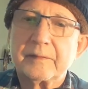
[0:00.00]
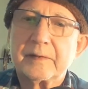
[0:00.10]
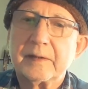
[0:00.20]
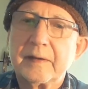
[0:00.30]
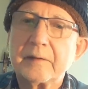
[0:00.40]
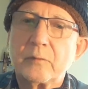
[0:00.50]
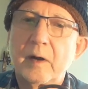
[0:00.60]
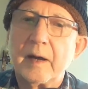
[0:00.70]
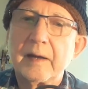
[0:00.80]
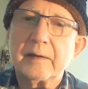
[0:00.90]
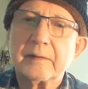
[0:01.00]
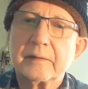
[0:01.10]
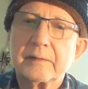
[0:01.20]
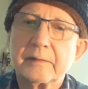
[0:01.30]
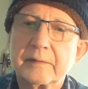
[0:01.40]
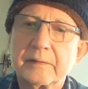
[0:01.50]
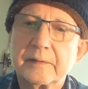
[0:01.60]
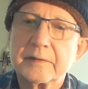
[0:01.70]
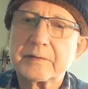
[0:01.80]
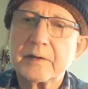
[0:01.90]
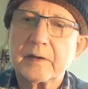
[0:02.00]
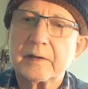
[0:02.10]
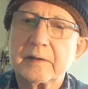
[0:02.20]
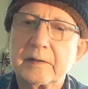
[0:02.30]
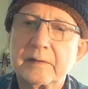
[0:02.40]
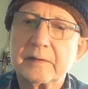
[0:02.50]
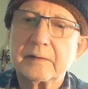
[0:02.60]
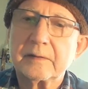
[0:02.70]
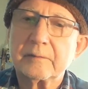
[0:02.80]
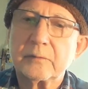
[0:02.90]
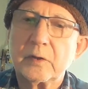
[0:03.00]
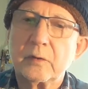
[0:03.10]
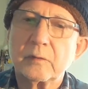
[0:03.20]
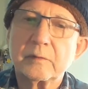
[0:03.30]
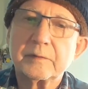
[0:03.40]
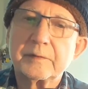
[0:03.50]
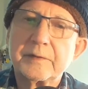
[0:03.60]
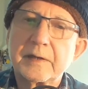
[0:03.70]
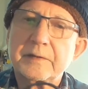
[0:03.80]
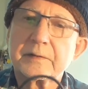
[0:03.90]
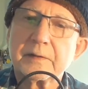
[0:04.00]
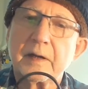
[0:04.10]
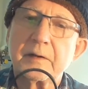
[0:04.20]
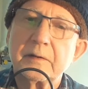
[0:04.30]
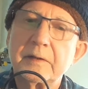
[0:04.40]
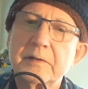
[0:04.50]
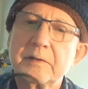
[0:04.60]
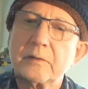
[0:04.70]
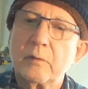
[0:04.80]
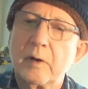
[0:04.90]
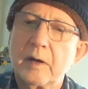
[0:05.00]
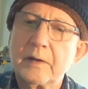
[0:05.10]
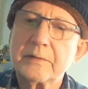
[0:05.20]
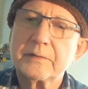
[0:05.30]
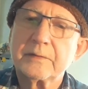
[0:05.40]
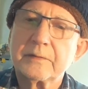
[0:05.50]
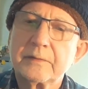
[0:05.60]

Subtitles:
in that way the circuit will just go to these two wires